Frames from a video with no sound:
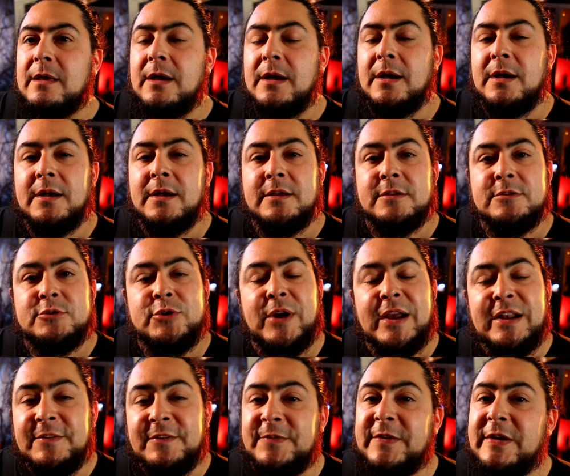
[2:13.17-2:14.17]
uh,
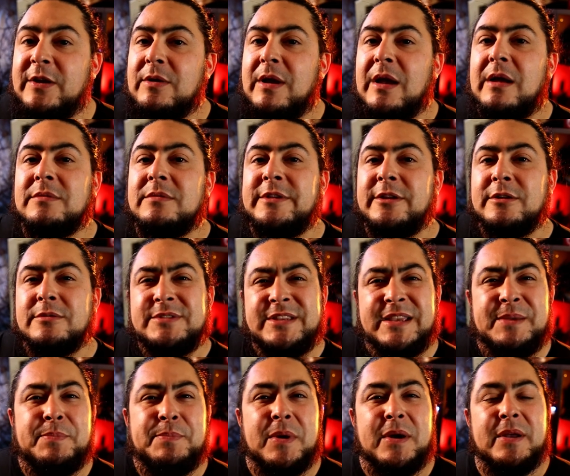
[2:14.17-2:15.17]
trying to figure out, you know,
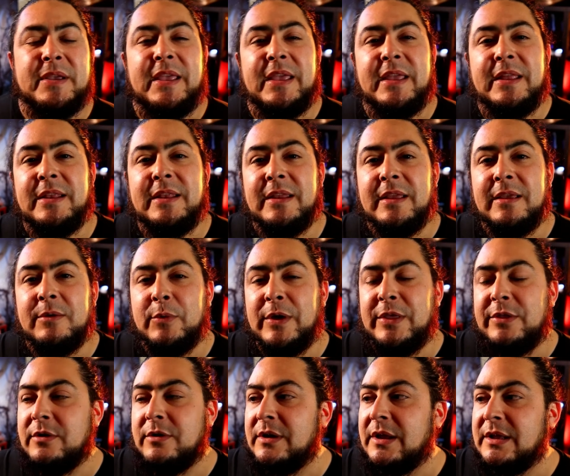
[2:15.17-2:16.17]
debunking
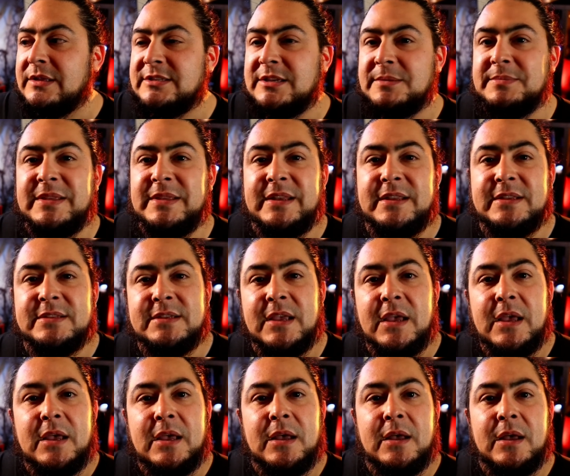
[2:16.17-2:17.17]
whether or not something is
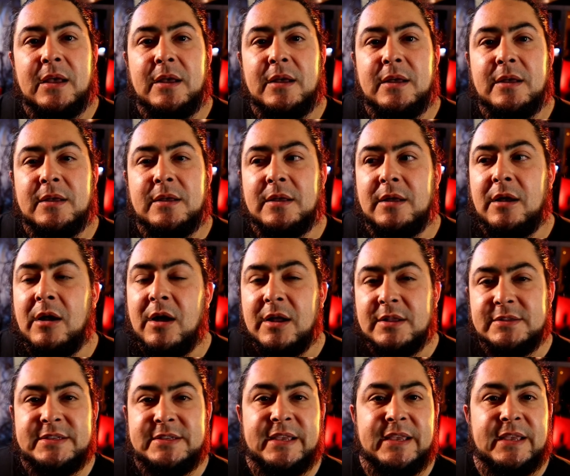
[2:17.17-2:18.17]
uh,
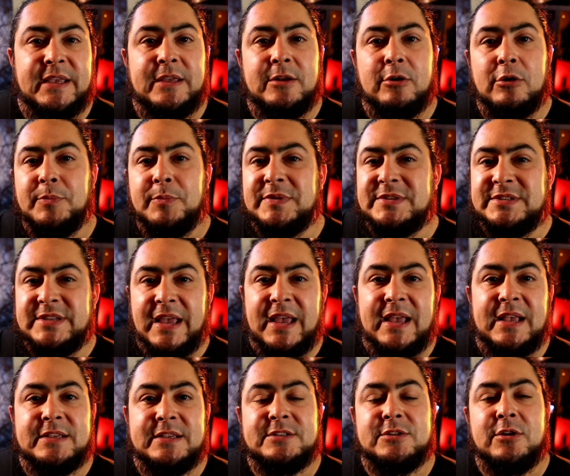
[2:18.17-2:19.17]
haunted or
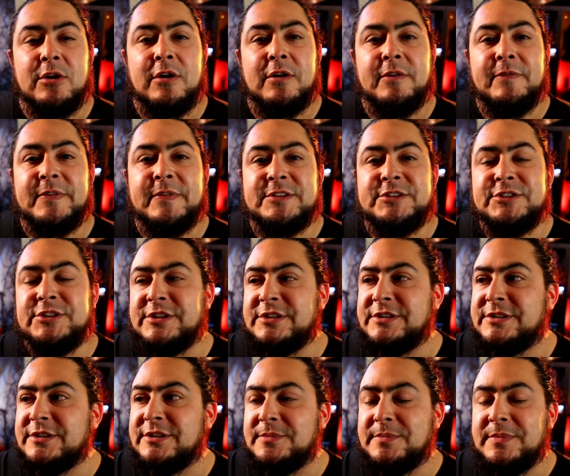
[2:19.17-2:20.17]
possessed or if it's
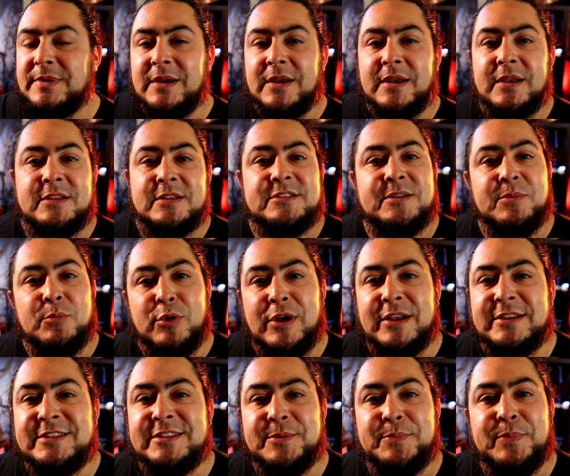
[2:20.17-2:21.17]
just some some
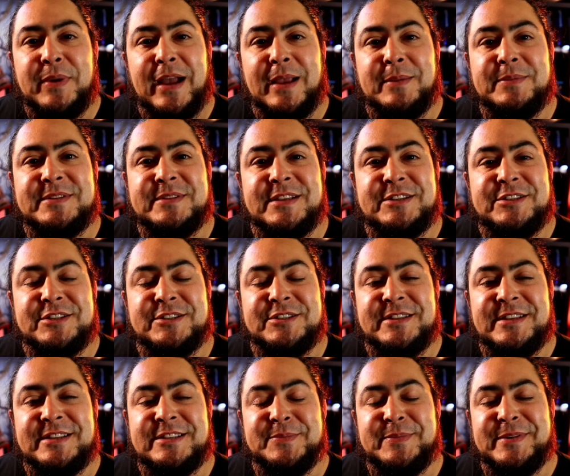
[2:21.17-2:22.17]
rusted pipes that just
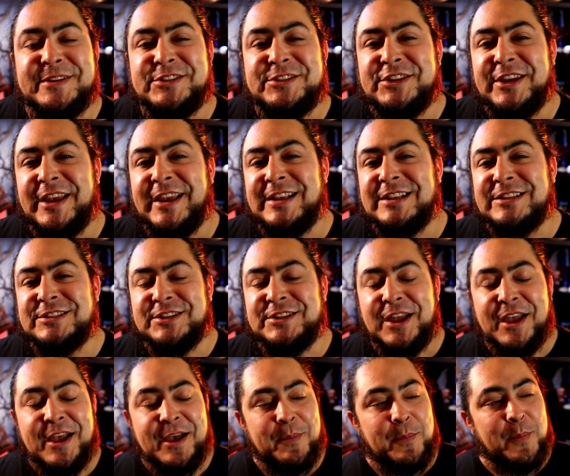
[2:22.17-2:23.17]
need to be changed
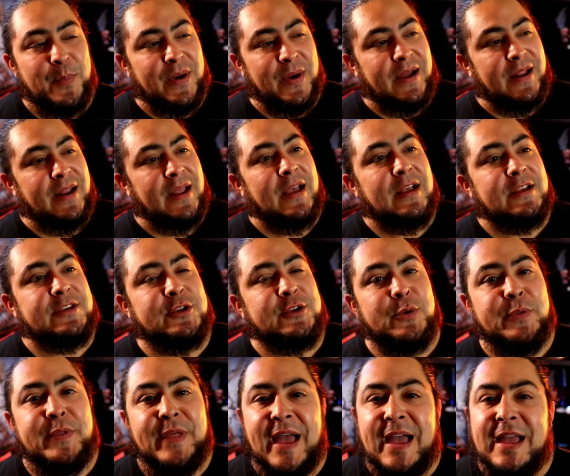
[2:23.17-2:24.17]
but so
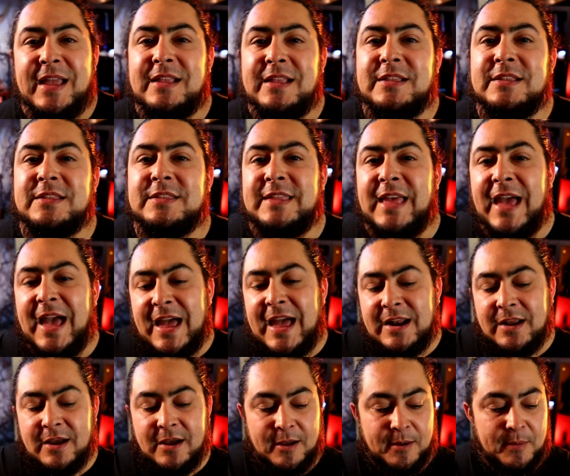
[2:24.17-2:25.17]
that
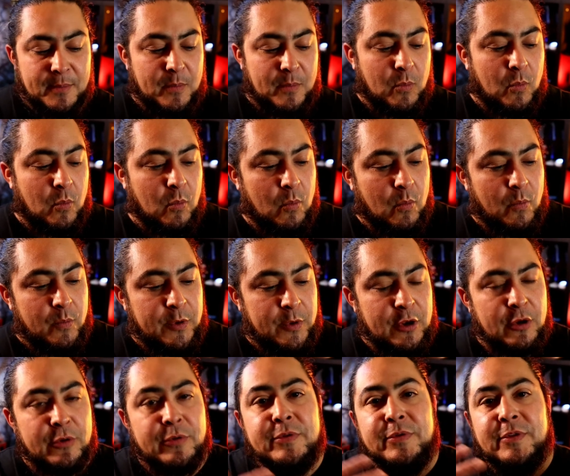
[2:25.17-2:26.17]
that um you
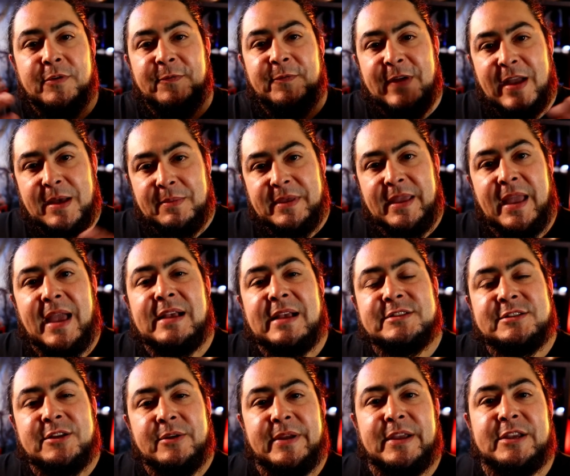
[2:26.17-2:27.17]
know the family
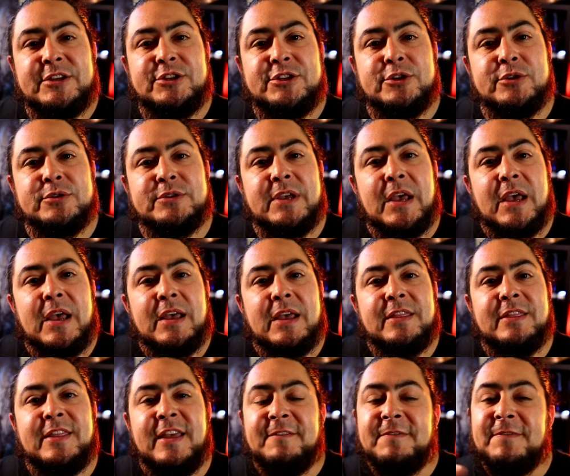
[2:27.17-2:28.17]
has their issues
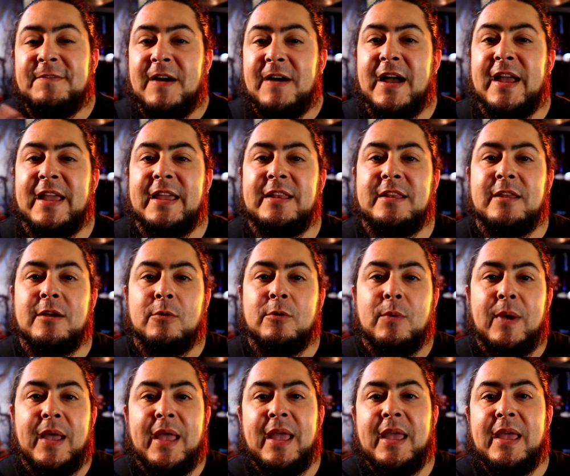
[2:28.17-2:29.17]
they find a
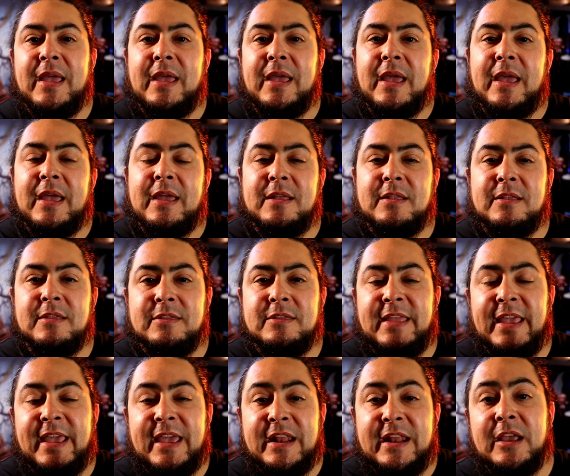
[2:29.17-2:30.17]
way and
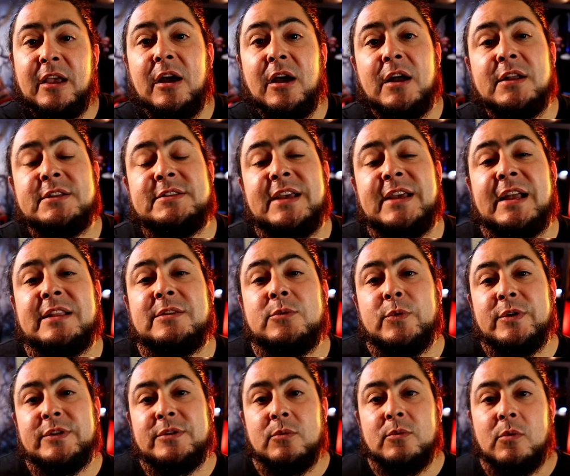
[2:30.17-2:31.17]
they get in contact
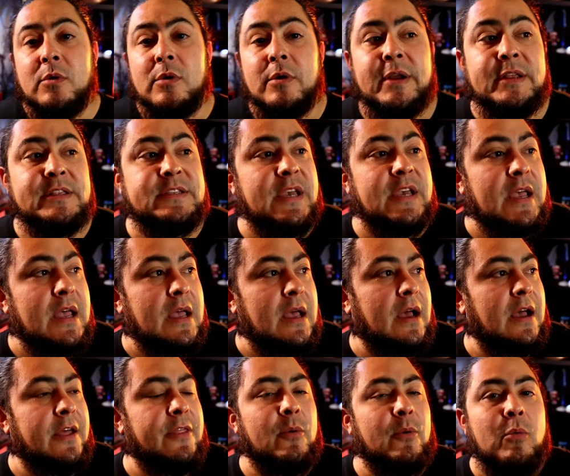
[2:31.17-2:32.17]
with the warrens
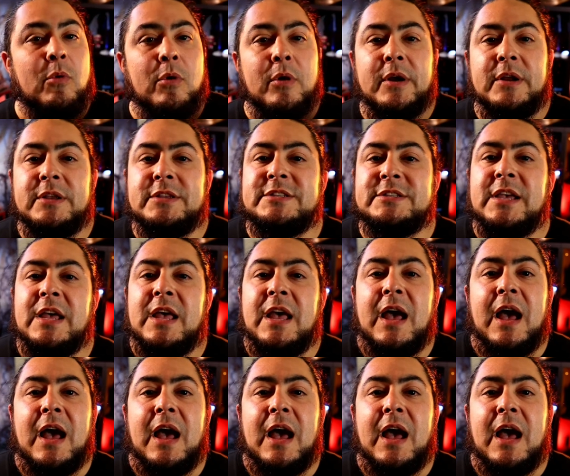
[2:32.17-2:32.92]
uh, the warrens